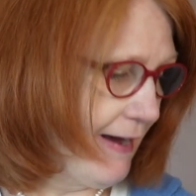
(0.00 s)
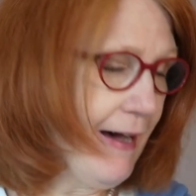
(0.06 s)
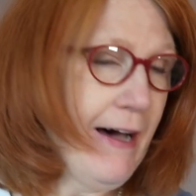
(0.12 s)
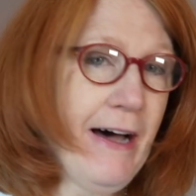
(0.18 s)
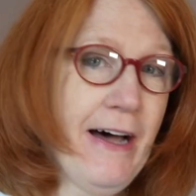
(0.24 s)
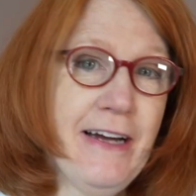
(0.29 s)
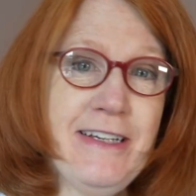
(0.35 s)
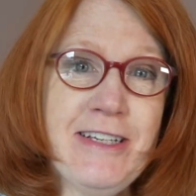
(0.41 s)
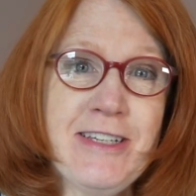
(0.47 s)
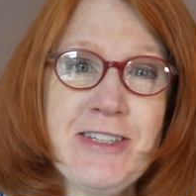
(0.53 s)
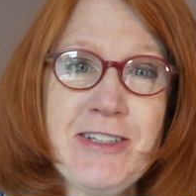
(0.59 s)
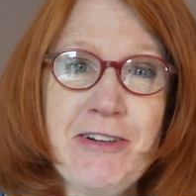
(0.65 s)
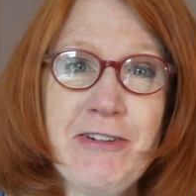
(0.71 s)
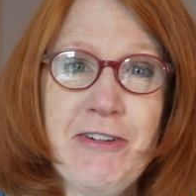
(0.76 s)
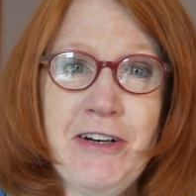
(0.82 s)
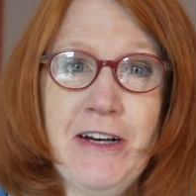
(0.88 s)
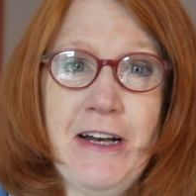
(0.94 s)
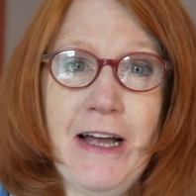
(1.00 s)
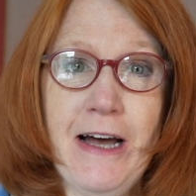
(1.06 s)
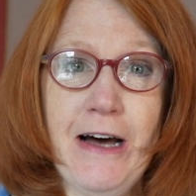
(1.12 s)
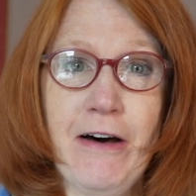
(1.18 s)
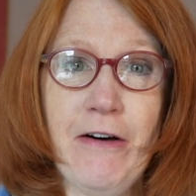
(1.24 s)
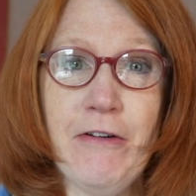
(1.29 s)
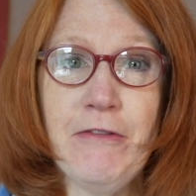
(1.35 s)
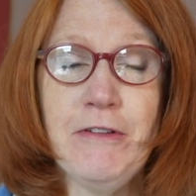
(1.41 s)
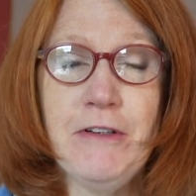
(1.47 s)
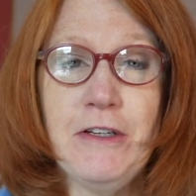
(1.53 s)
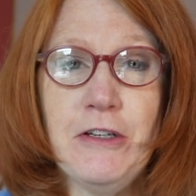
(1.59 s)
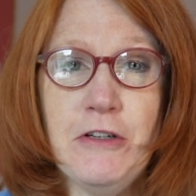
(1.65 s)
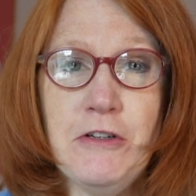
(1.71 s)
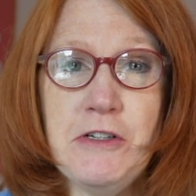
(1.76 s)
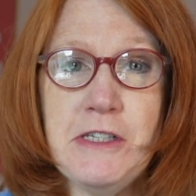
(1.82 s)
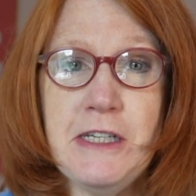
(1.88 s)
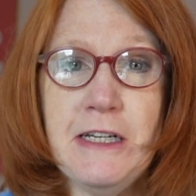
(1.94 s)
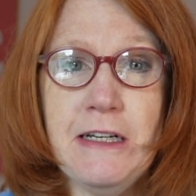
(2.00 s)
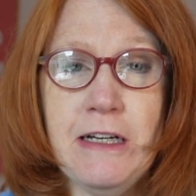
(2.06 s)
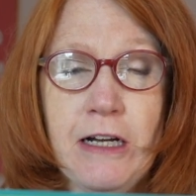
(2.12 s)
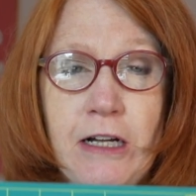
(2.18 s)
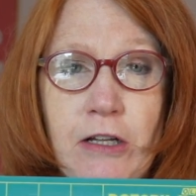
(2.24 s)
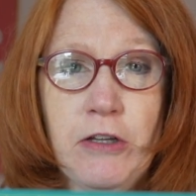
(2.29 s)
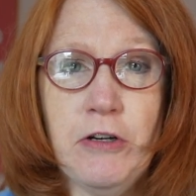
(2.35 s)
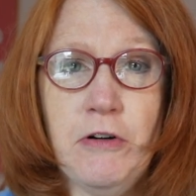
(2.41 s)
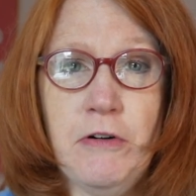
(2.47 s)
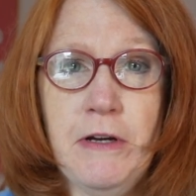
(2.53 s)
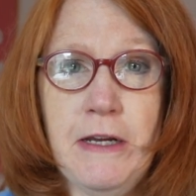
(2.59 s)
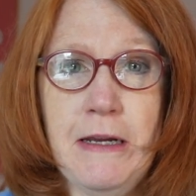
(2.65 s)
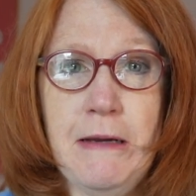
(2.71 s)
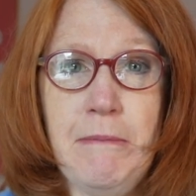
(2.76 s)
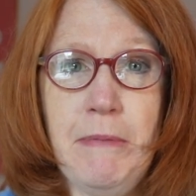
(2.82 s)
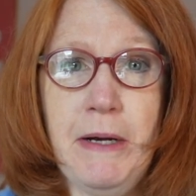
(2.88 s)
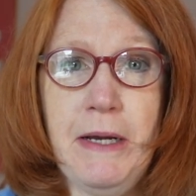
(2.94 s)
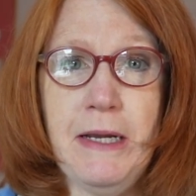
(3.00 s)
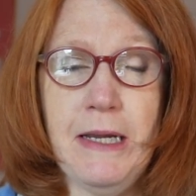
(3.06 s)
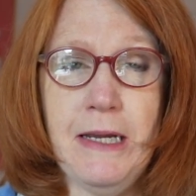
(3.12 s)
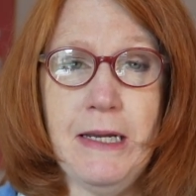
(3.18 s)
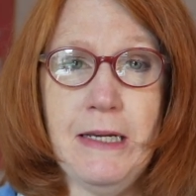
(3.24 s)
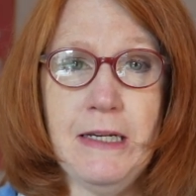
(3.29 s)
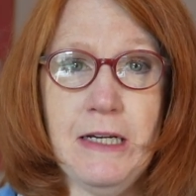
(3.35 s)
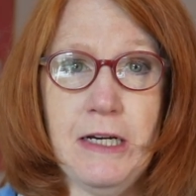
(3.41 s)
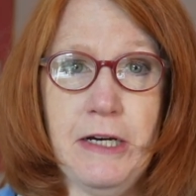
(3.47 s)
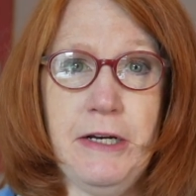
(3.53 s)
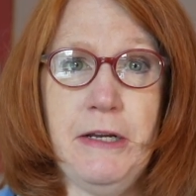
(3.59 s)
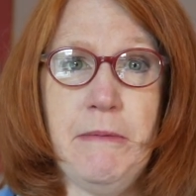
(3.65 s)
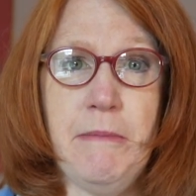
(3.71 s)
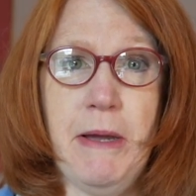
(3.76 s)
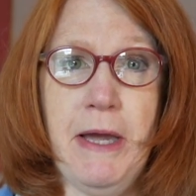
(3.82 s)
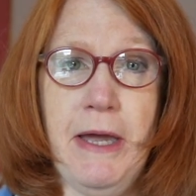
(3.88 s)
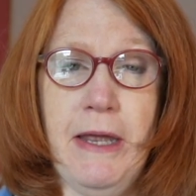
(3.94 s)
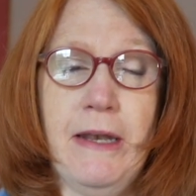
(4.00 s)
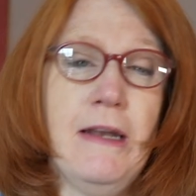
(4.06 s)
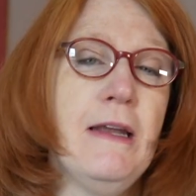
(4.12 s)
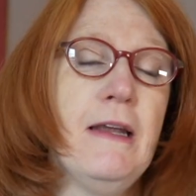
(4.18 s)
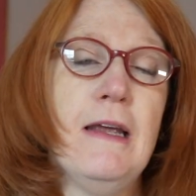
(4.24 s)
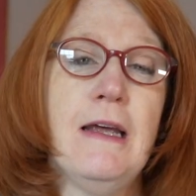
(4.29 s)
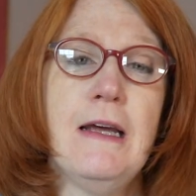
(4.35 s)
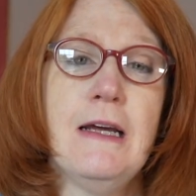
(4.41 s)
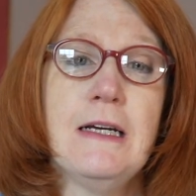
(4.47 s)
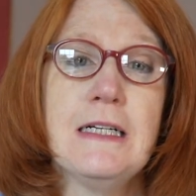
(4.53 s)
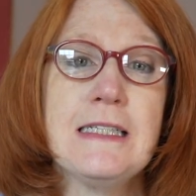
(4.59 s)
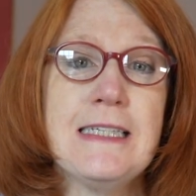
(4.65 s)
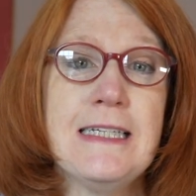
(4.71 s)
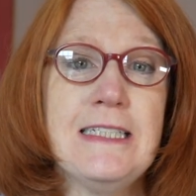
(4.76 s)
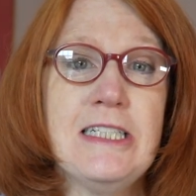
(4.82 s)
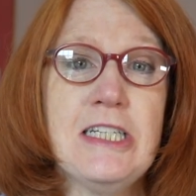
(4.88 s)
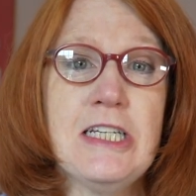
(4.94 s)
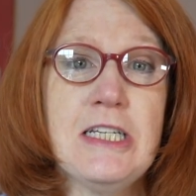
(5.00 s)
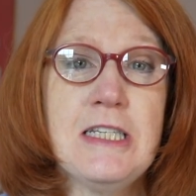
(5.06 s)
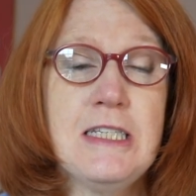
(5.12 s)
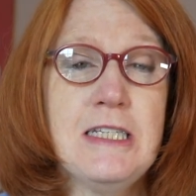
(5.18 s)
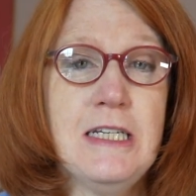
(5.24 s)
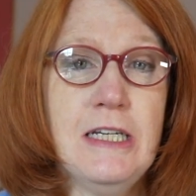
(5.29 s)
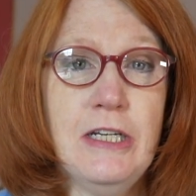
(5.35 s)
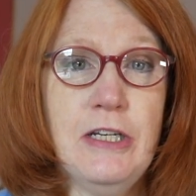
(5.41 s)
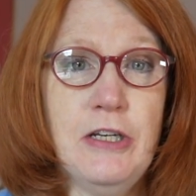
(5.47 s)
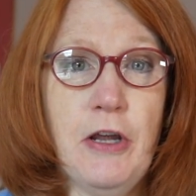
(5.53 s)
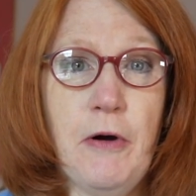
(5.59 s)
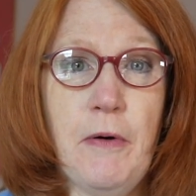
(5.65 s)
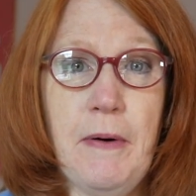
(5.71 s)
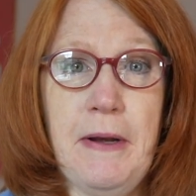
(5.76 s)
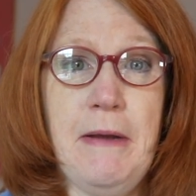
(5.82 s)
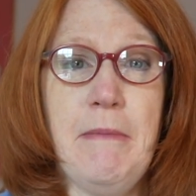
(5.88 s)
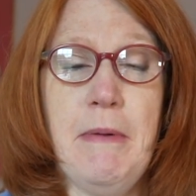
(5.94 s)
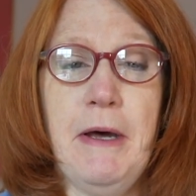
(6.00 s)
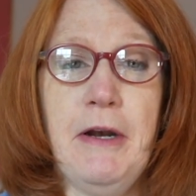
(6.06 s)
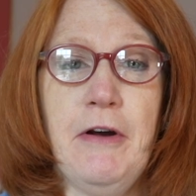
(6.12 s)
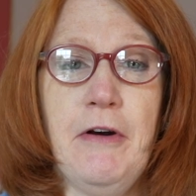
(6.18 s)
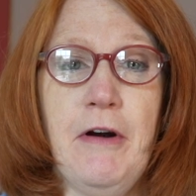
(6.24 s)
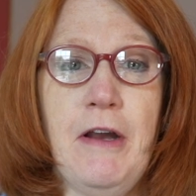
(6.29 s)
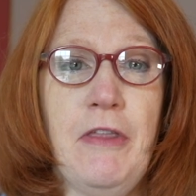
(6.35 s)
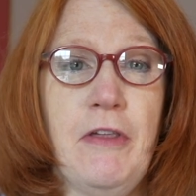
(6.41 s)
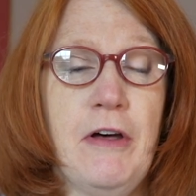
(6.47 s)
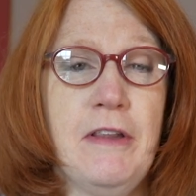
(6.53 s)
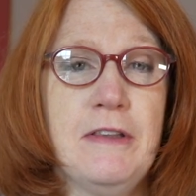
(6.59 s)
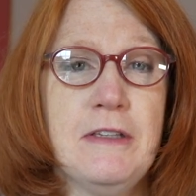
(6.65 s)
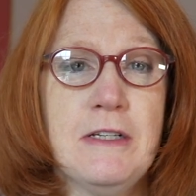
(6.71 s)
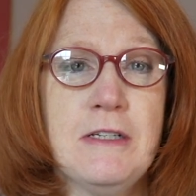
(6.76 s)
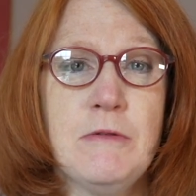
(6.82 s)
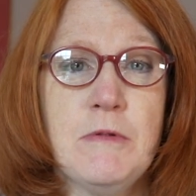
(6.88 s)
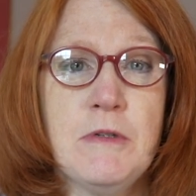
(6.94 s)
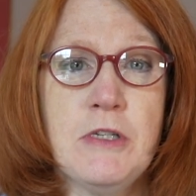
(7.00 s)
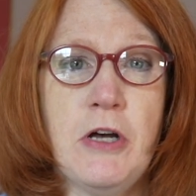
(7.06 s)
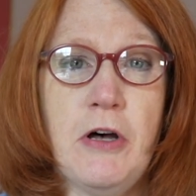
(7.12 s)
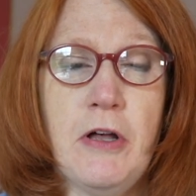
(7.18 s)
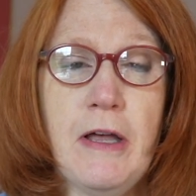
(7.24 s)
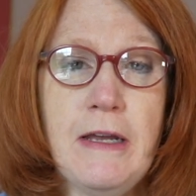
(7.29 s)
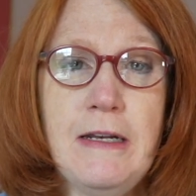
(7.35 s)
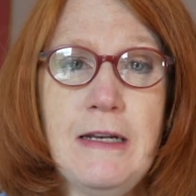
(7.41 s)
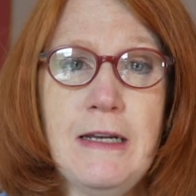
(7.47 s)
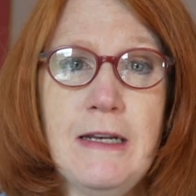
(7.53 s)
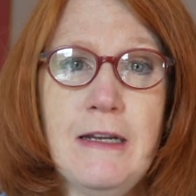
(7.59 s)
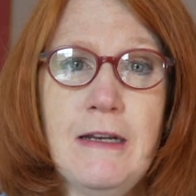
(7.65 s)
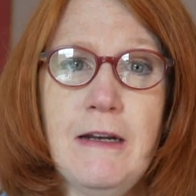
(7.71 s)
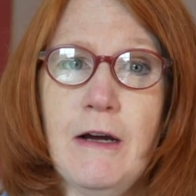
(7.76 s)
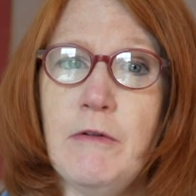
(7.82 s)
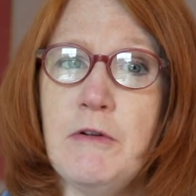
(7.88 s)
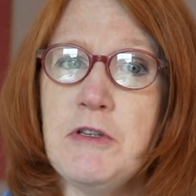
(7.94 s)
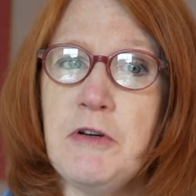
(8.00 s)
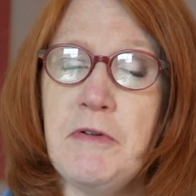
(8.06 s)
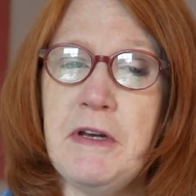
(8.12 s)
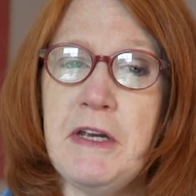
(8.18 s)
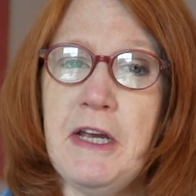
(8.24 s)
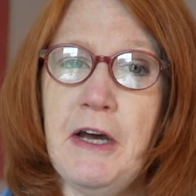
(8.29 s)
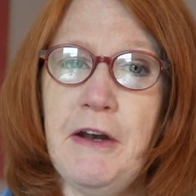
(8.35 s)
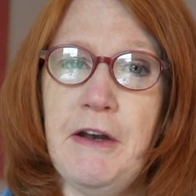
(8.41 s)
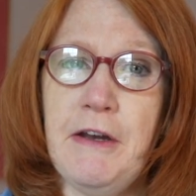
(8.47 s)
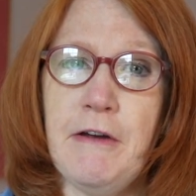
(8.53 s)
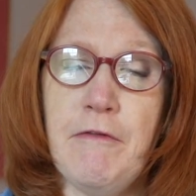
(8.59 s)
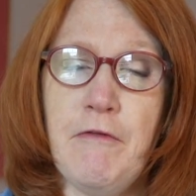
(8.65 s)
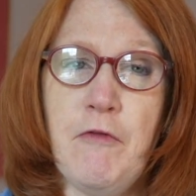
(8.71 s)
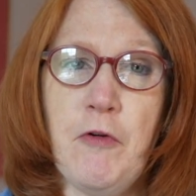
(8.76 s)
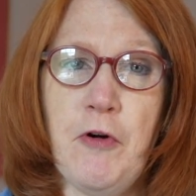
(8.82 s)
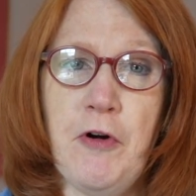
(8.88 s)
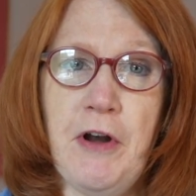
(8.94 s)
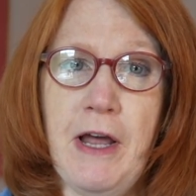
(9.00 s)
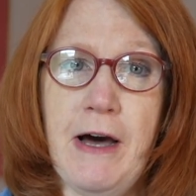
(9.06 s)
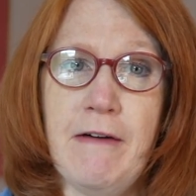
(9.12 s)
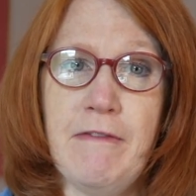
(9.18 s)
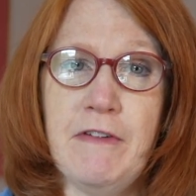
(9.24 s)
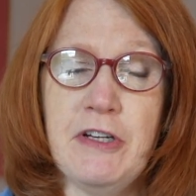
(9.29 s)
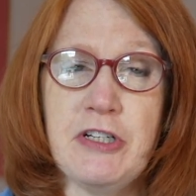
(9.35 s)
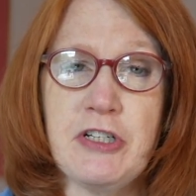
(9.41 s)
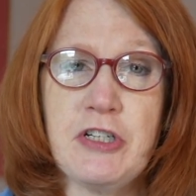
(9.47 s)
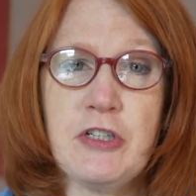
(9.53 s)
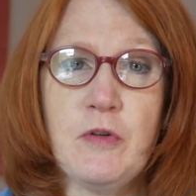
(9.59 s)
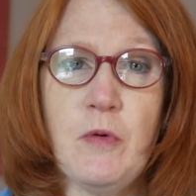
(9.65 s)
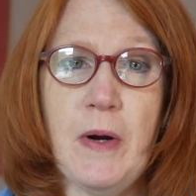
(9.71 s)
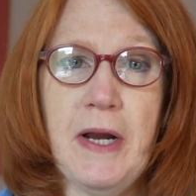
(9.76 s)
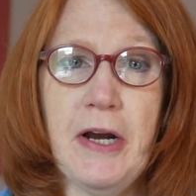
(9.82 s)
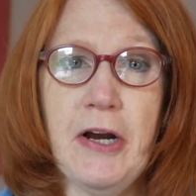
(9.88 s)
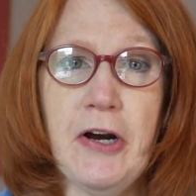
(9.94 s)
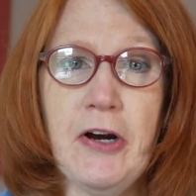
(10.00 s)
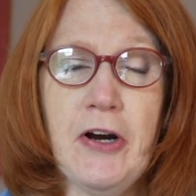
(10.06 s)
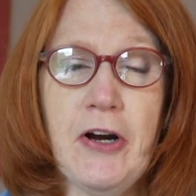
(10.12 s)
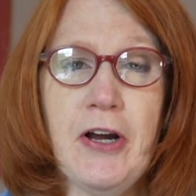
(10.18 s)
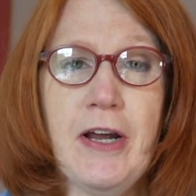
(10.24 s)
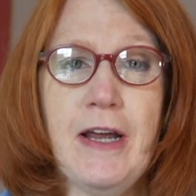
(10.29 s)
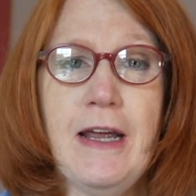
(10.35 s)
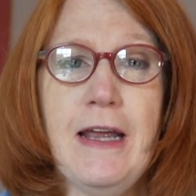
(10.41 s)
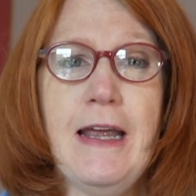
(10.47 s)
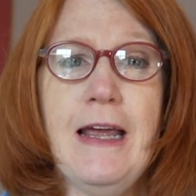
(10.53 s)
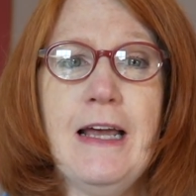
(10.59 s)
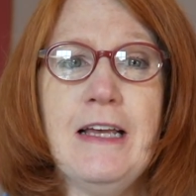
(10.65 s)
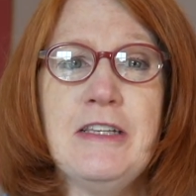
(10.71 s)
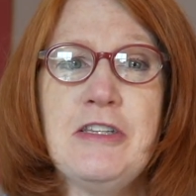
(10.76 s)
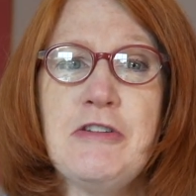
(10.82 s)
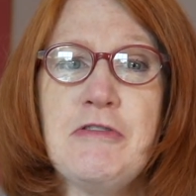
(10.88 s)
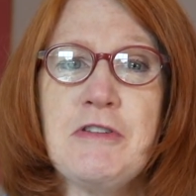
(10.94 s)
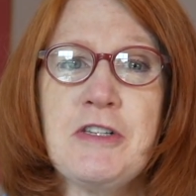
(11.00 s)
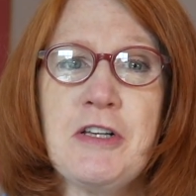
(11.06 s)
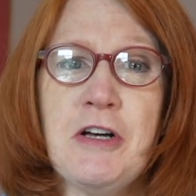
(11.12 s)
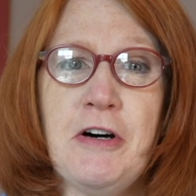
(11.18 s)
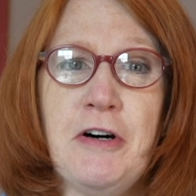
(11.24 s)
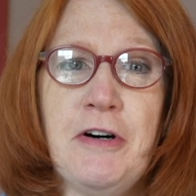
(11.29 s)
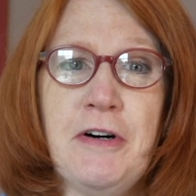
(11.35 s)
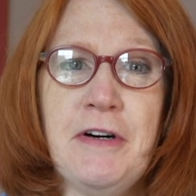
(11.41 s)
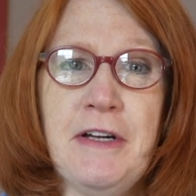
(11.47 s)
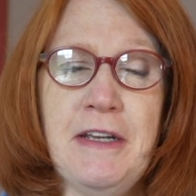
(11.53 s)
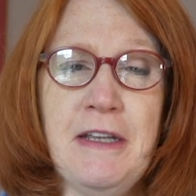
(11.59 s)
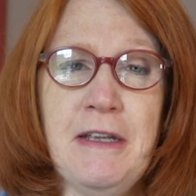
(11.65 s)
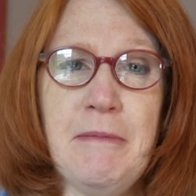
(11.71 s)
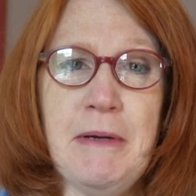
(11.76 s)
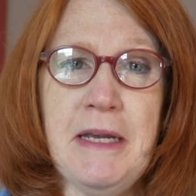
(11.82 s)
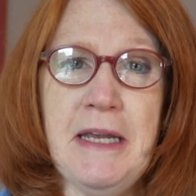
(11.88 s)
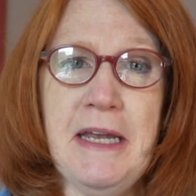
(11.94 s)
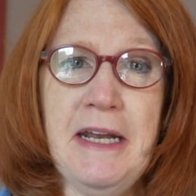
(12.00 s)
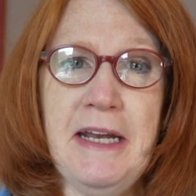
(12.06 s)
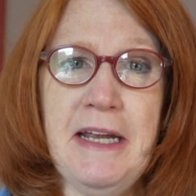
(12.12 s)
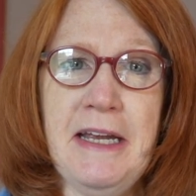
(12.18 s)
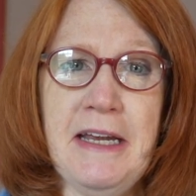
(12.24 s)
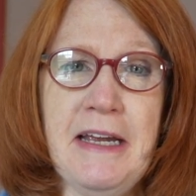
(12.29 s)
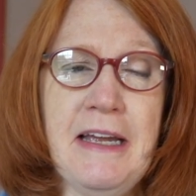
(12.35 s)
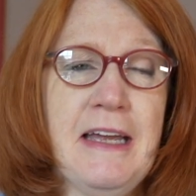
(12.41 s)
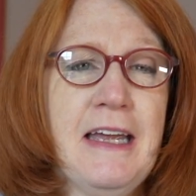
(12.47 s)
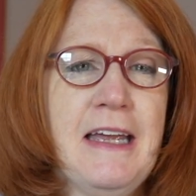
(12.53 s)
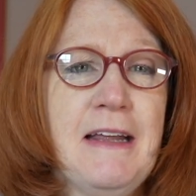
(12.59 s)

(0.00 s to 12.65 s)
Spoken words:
I started out using a little 8x8 cutting mat because I just didn't know any better. I thought this was all I needed. I was only cutting a 4.5 inch square, as you saw in the beginning.